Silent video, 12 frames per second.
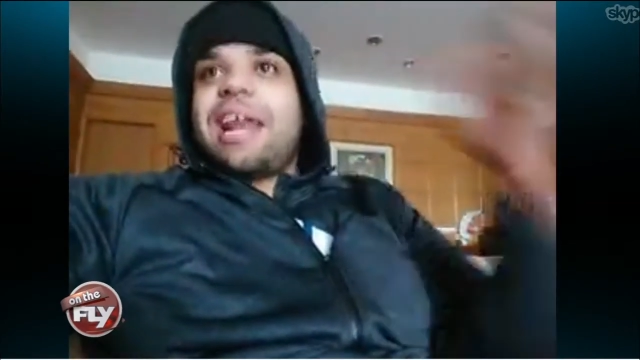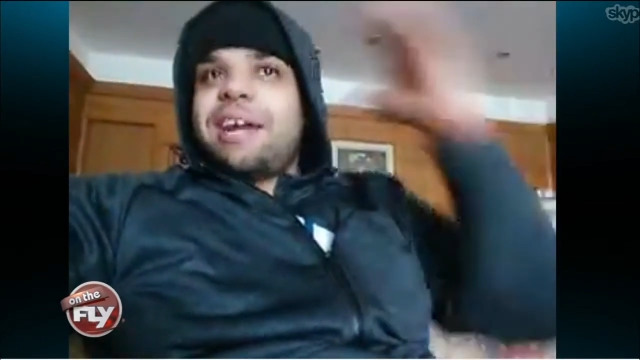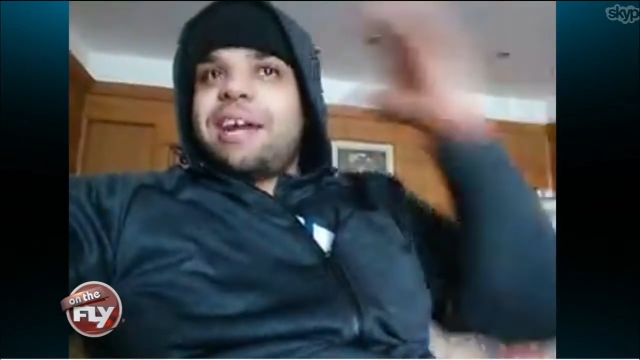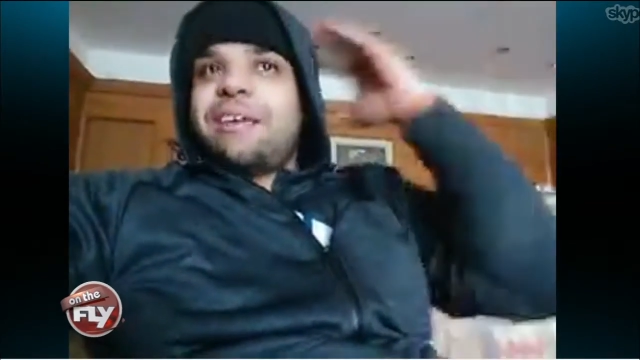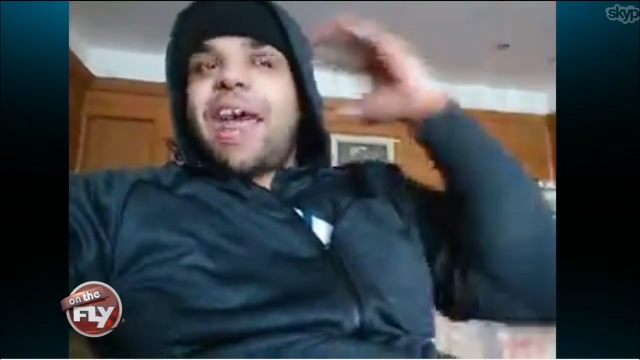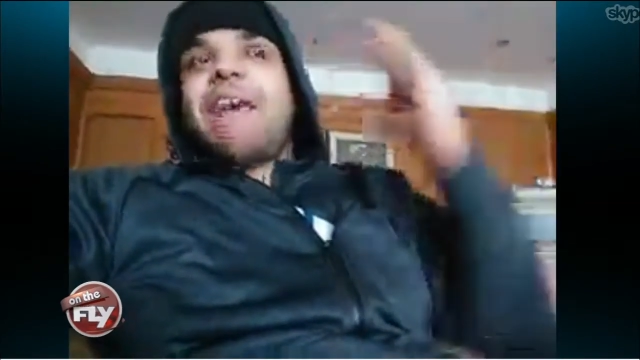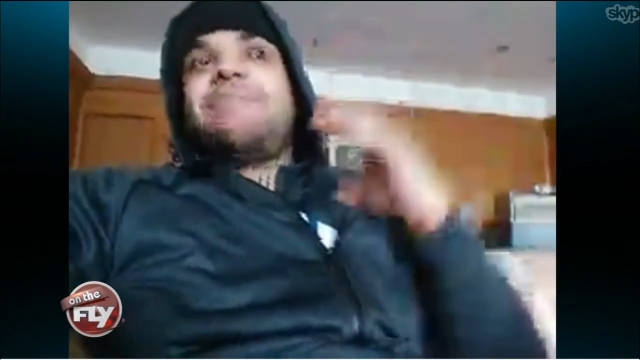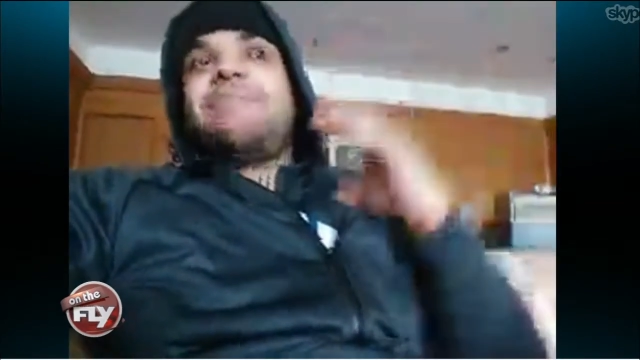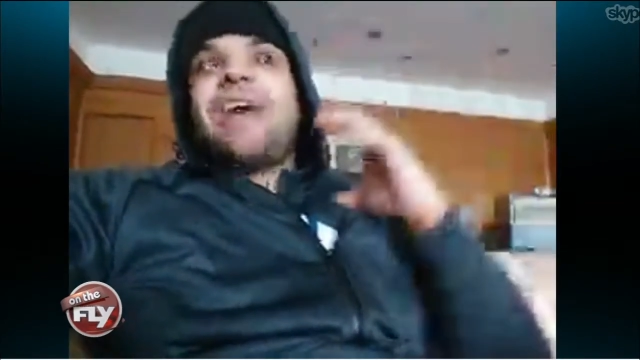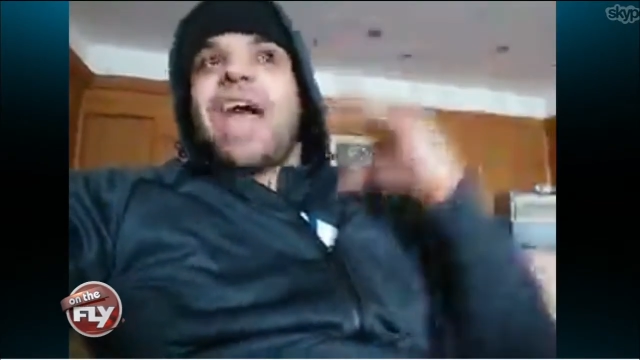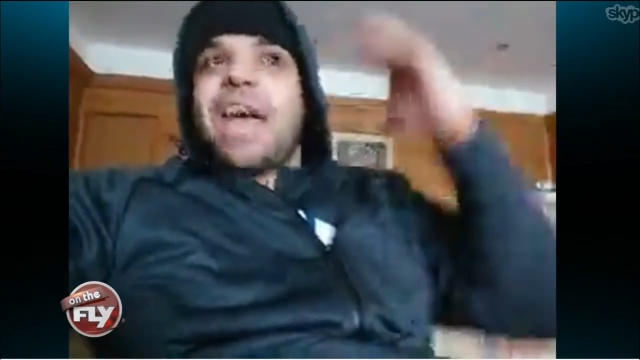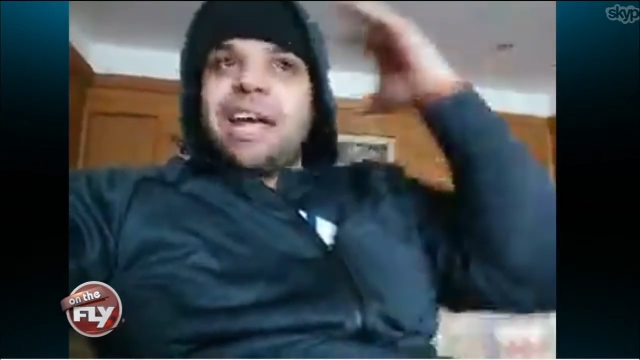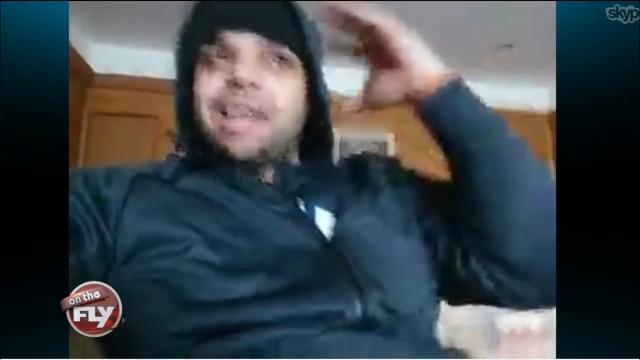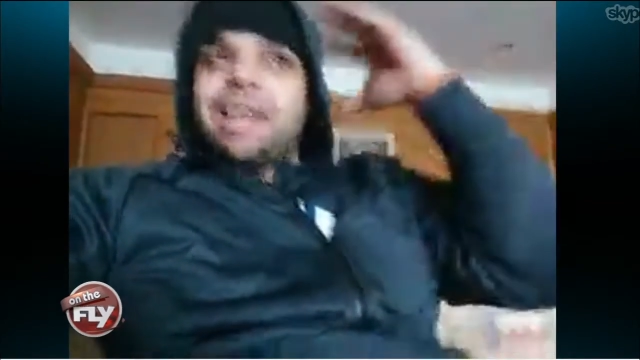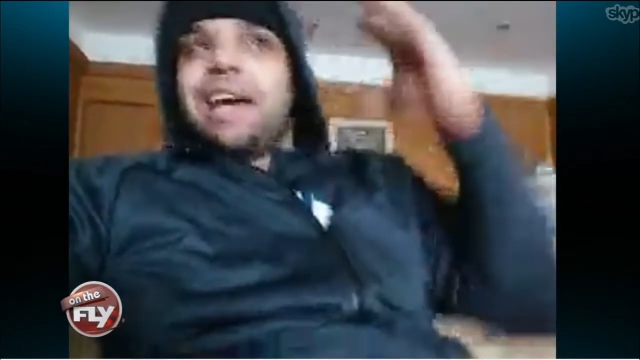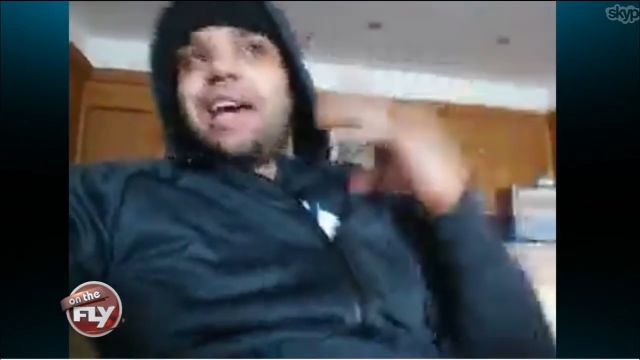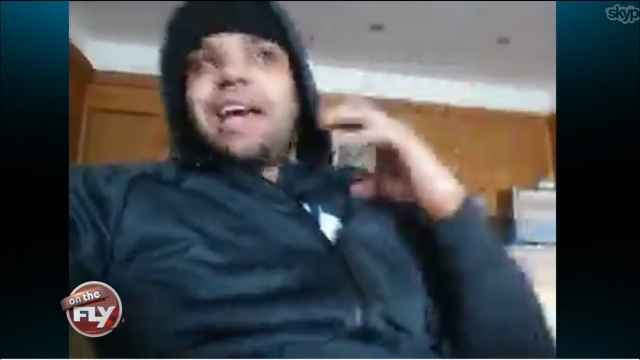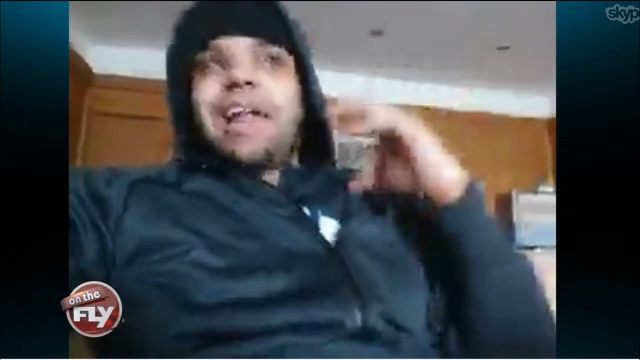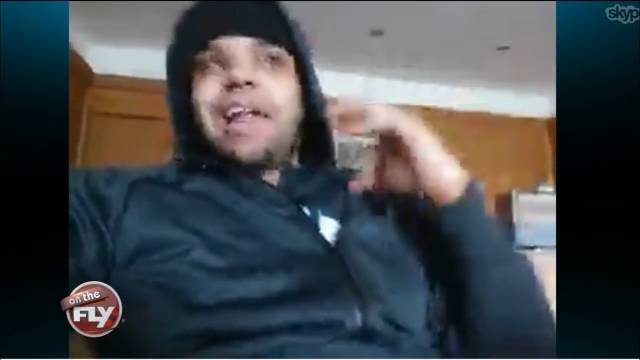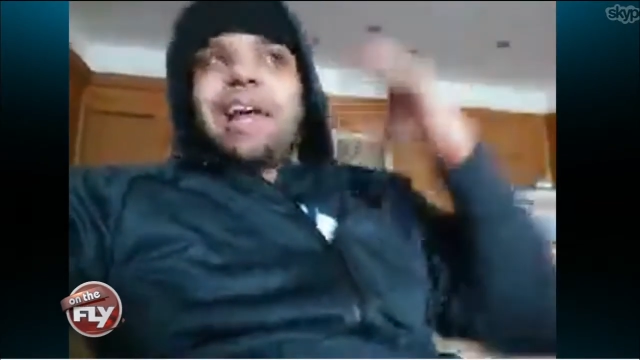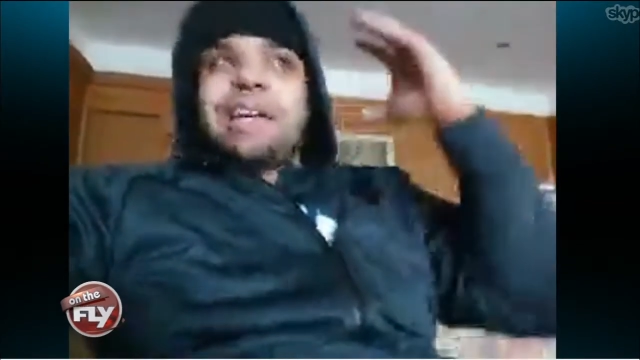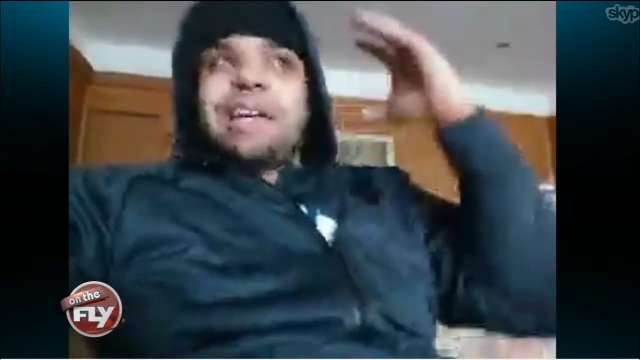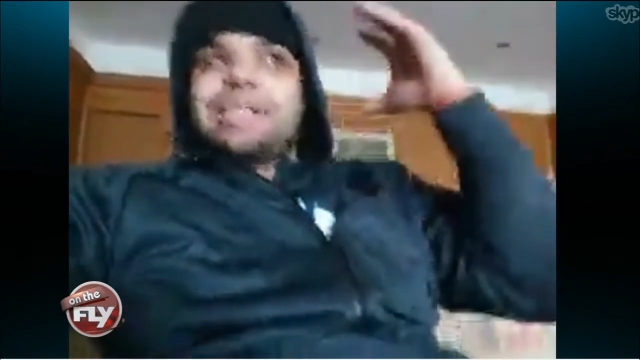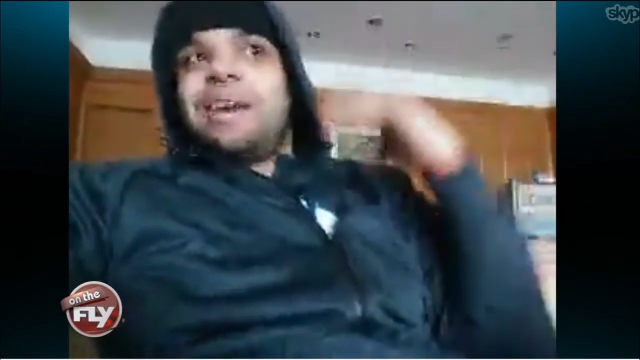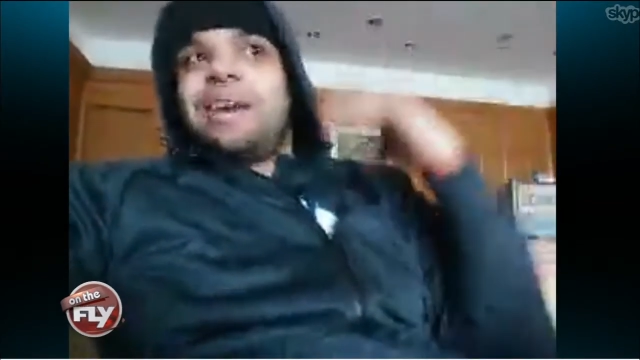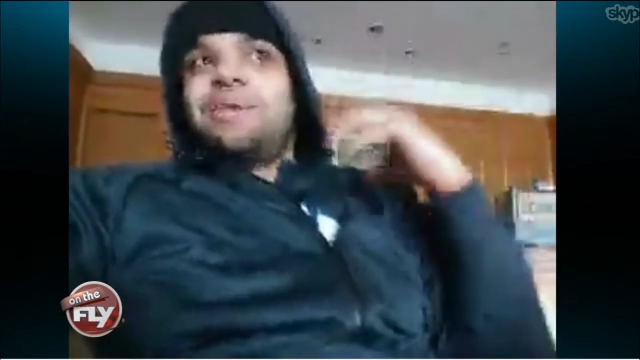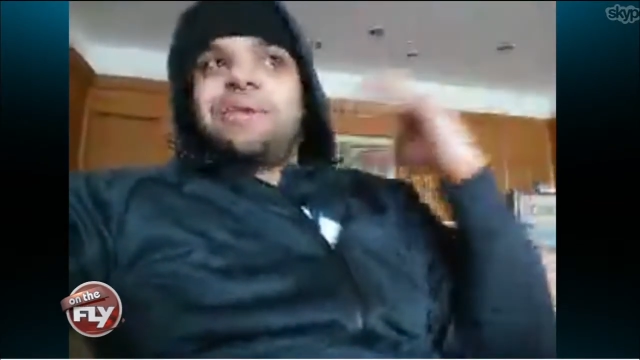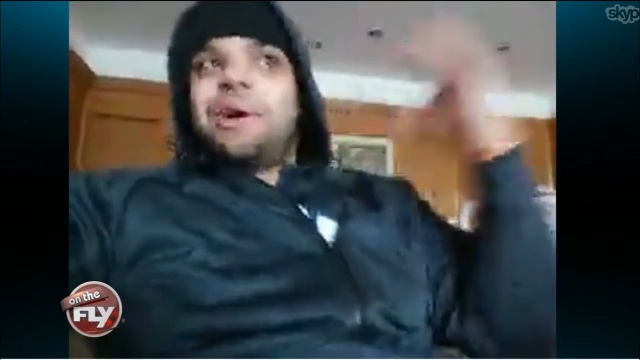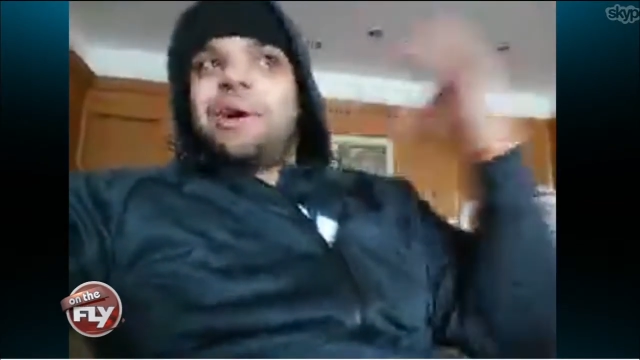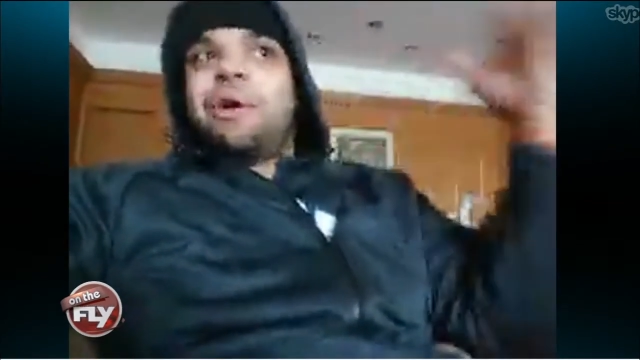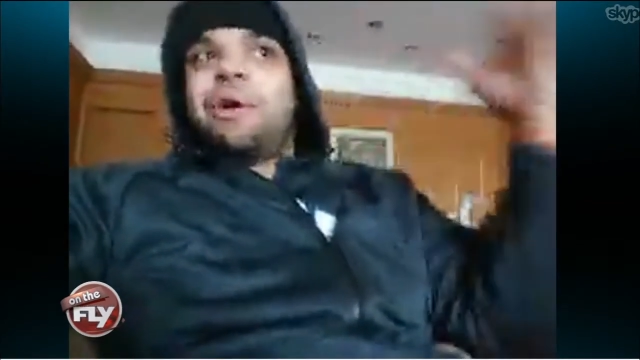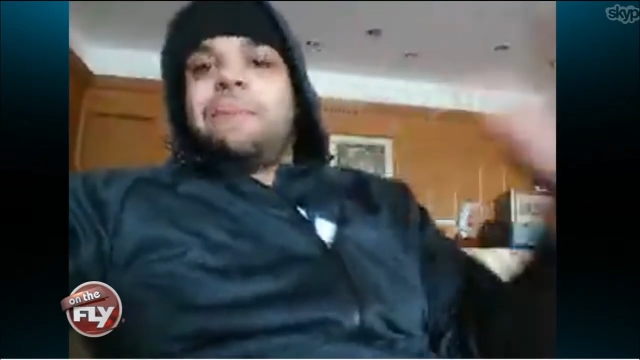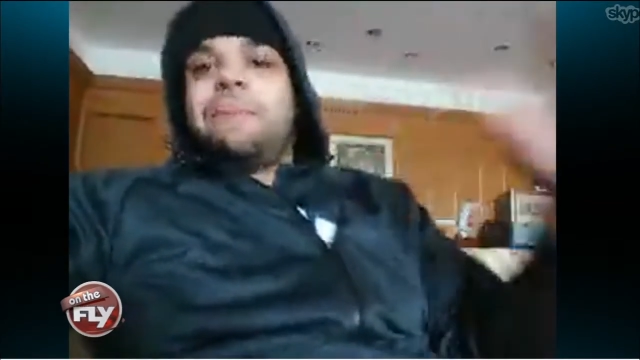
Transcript: I didn't have the hat like, because I don't go